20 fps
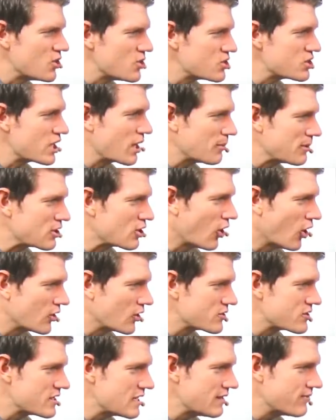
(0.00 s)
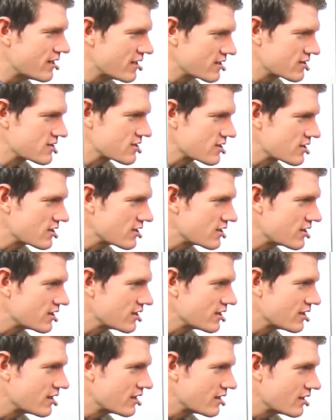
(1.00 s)
You shall be called Cephas,
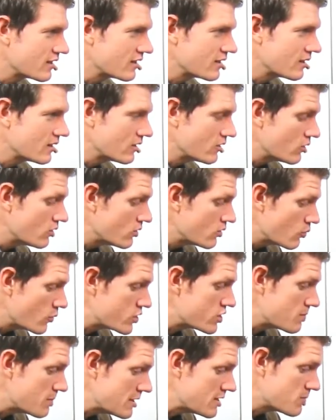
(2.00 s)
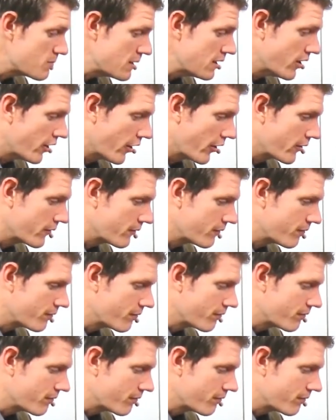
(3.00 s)
which means Peter.